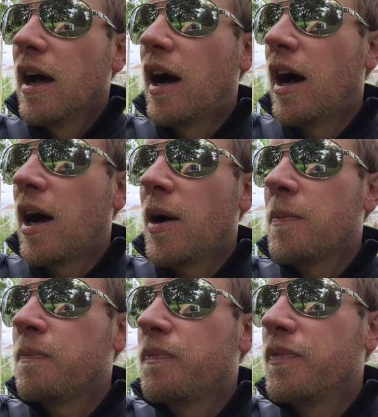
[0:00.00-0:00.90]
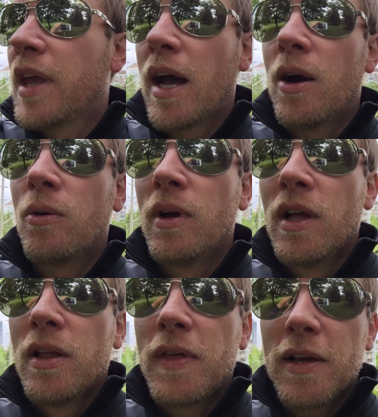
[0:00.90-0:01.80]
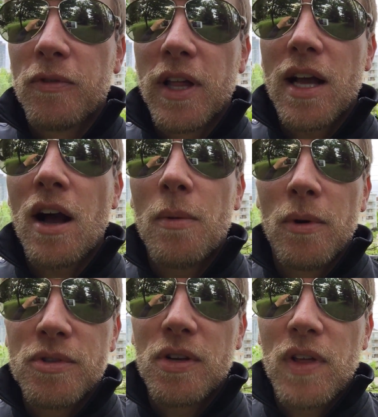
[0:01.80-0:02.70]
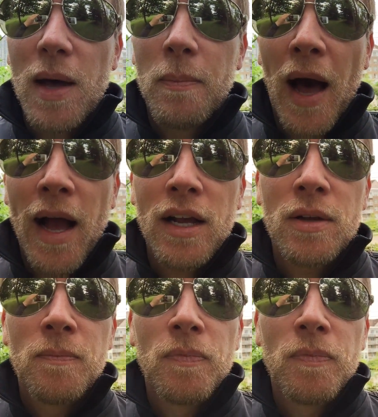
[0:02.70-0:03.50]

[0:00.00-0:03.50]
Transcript: Now, thankfully, I got most of that back.